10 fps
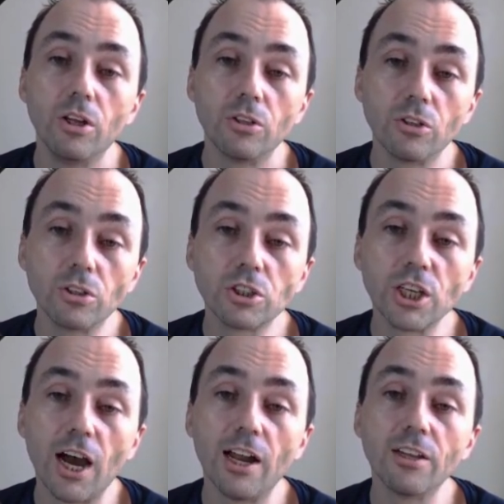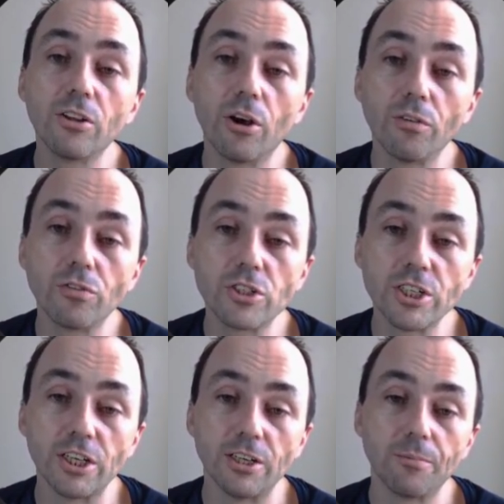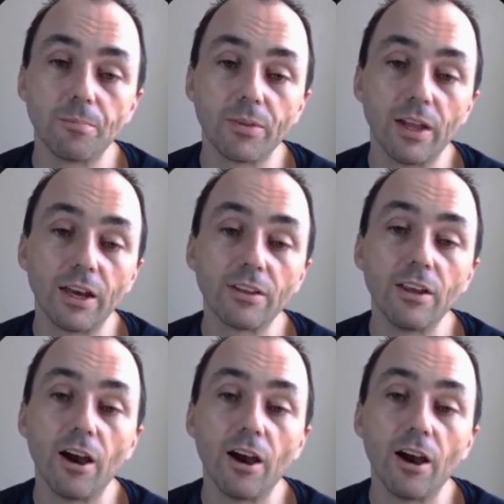the child of Z, like they